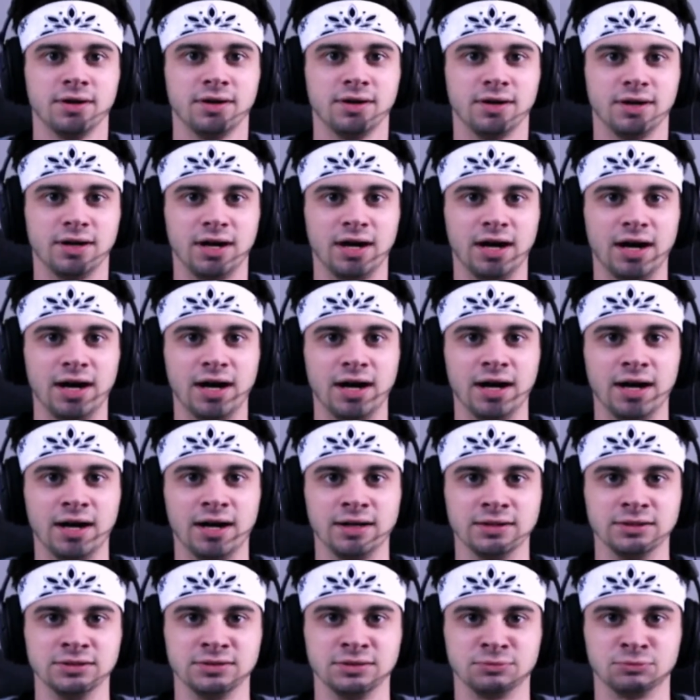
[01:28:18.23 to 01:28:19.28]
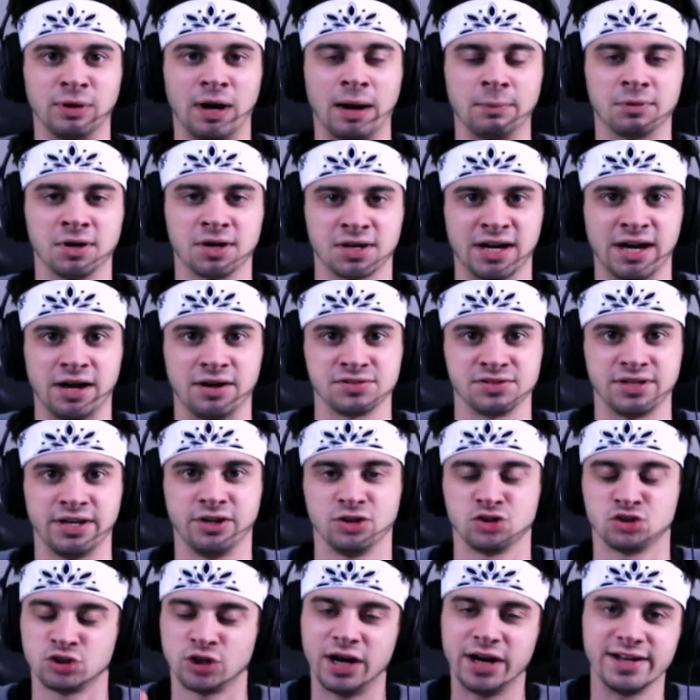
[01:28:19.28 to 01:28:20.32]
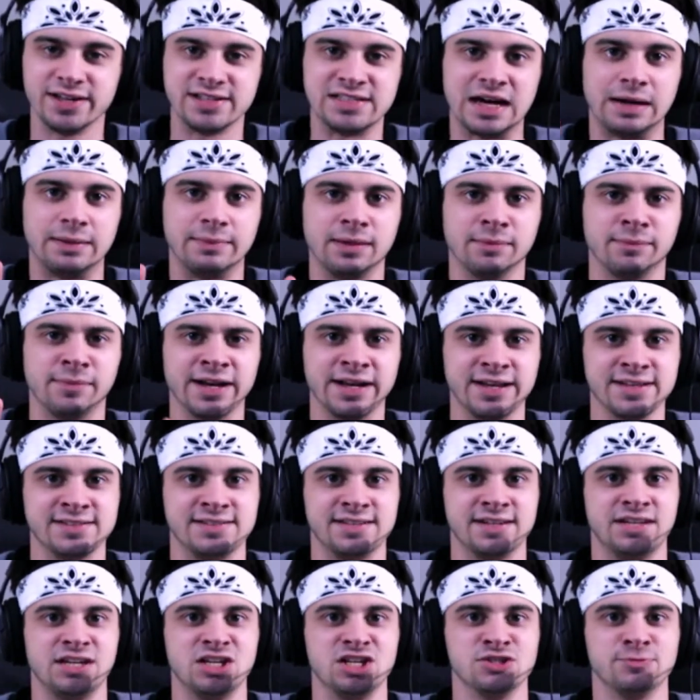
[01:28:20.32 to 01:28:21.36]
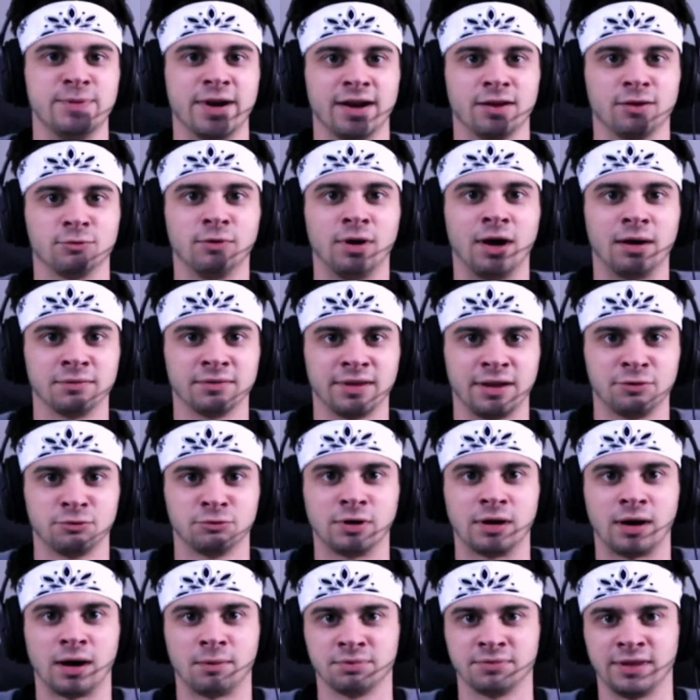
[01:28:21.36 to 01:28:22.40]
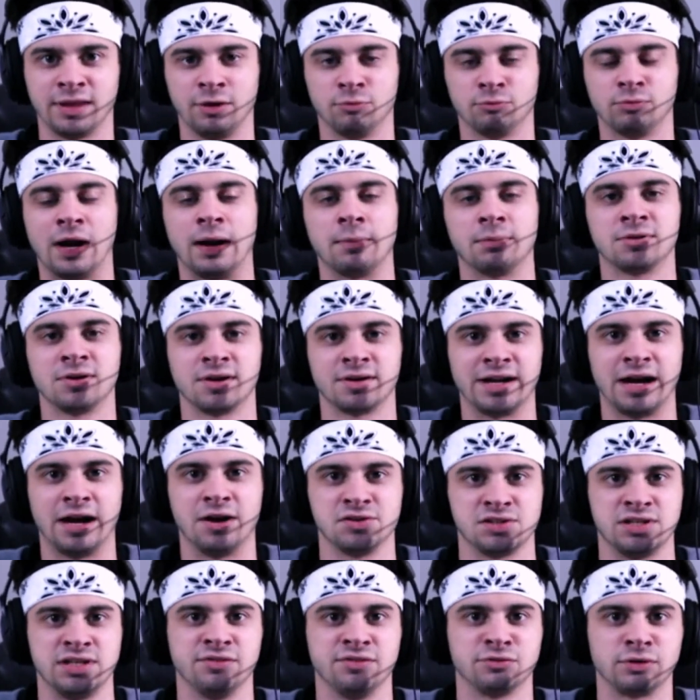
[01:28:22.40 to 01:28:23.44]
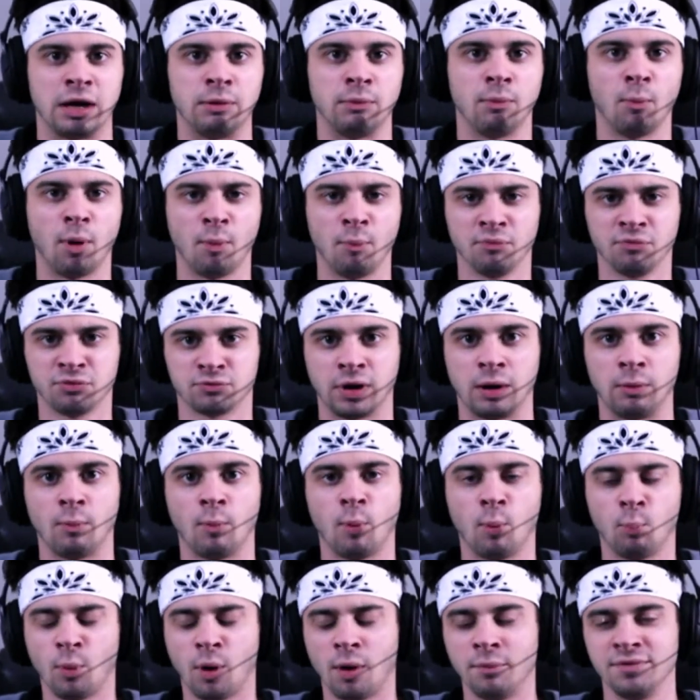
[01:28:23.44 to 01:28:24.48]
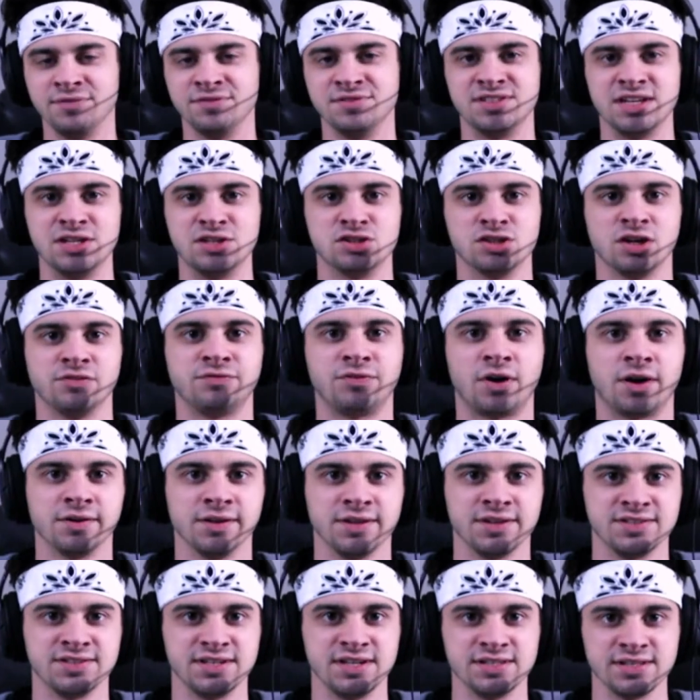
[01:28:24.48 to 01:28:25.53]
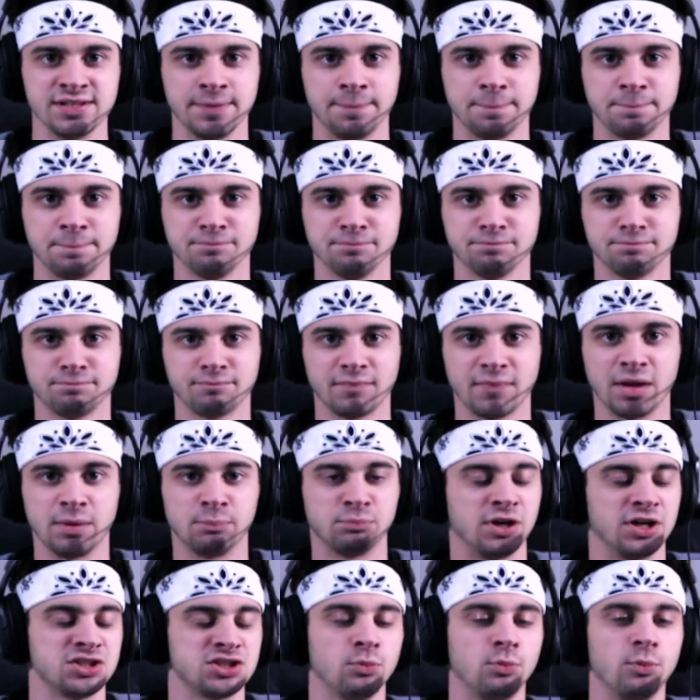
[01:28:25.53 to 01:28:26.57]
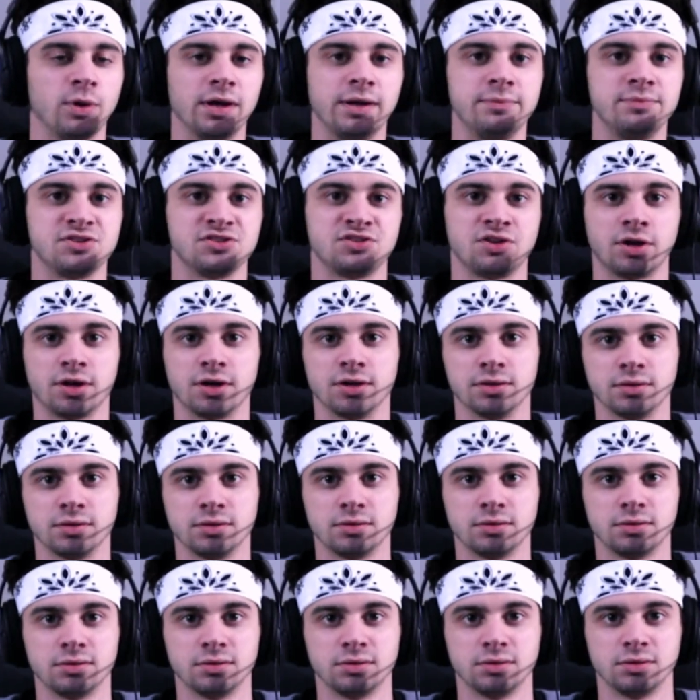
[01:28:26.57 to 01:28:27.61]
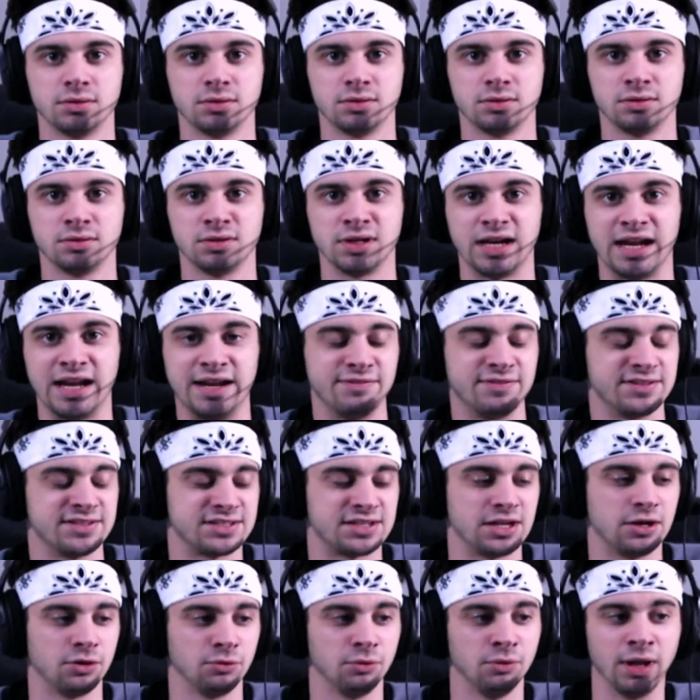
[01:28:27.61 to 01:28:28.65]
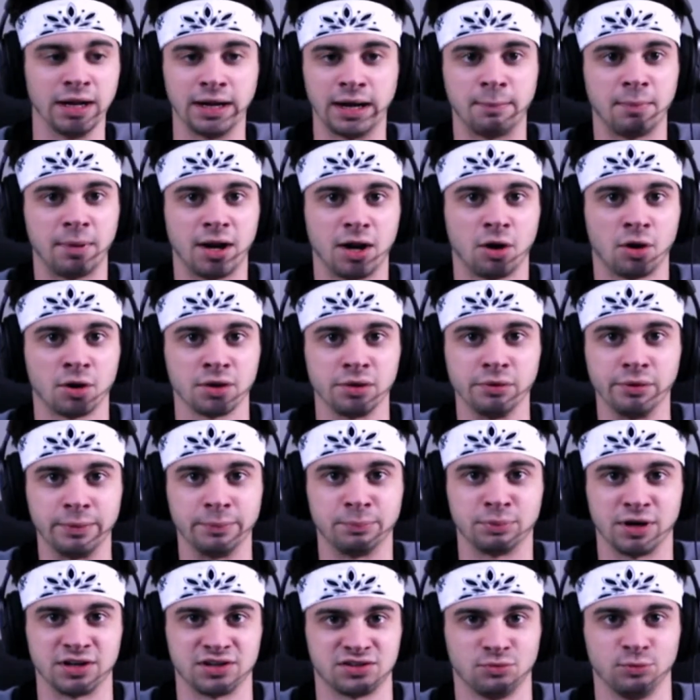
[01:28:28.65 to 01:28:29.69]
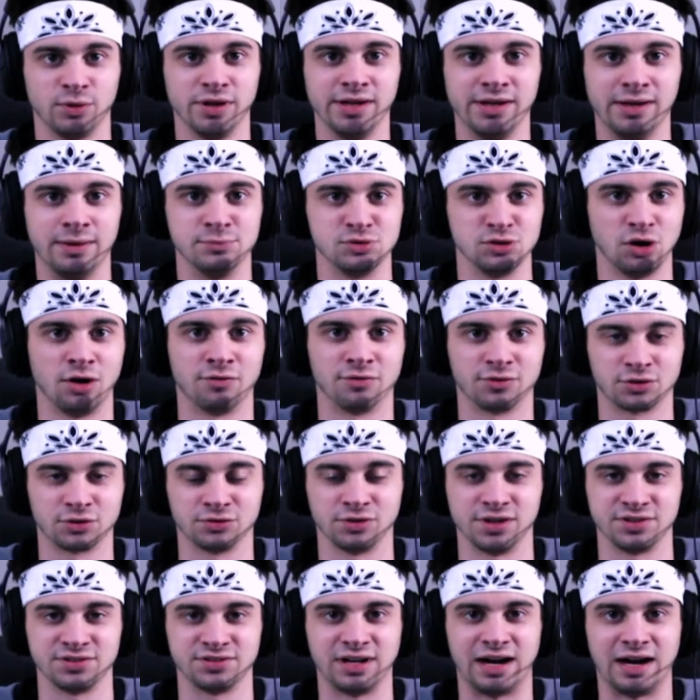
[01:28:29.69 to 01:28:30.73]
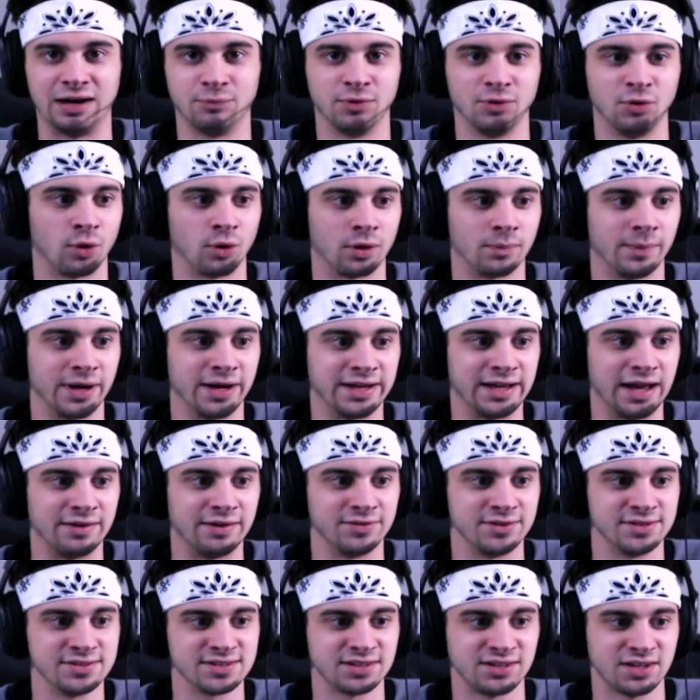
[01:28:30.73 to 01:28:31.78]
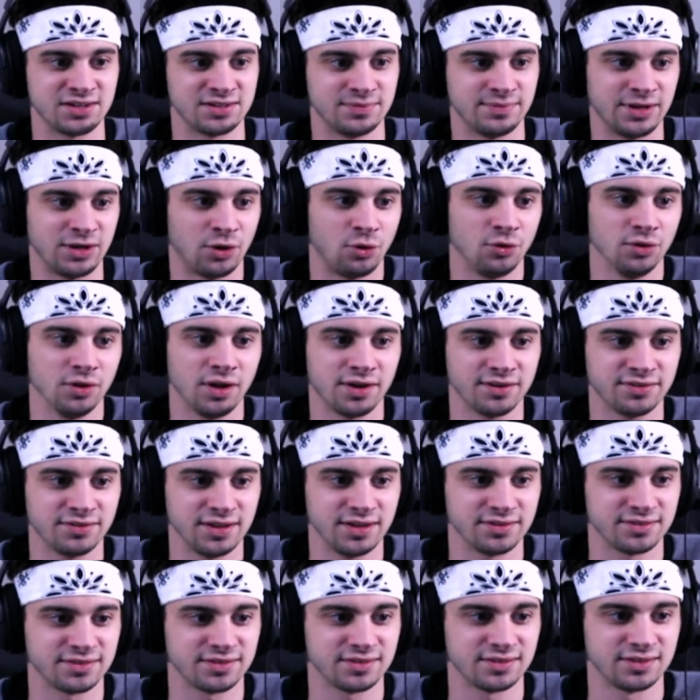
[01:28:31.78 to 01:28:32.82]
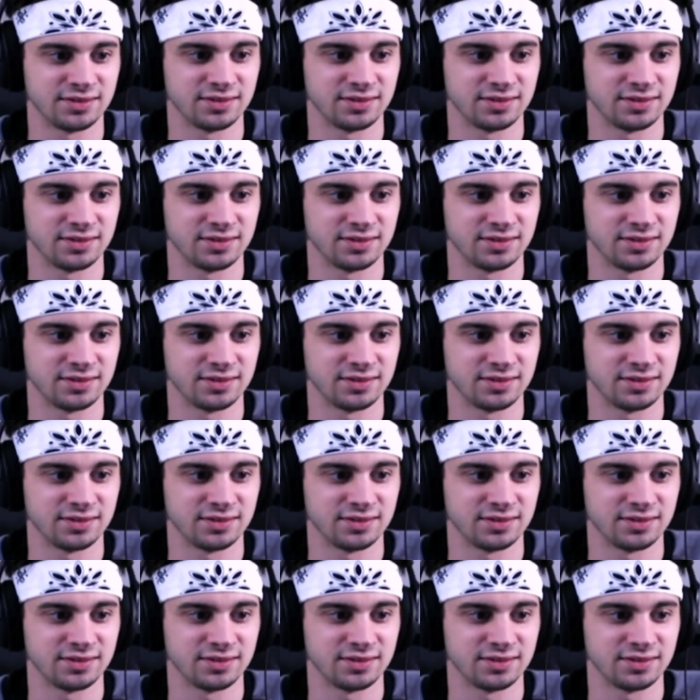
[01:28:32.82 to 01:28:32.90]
Rob Gronkowski. Try and tell me that Mike Gesicki is better than Rob Gronkowski throughout what we've seen so far this season. Preston Williams is hurt. Even still, like, I'm not arguing Preston Williams over Chris Godwin or Mike Evans. It doesn't make a whole lot of sense.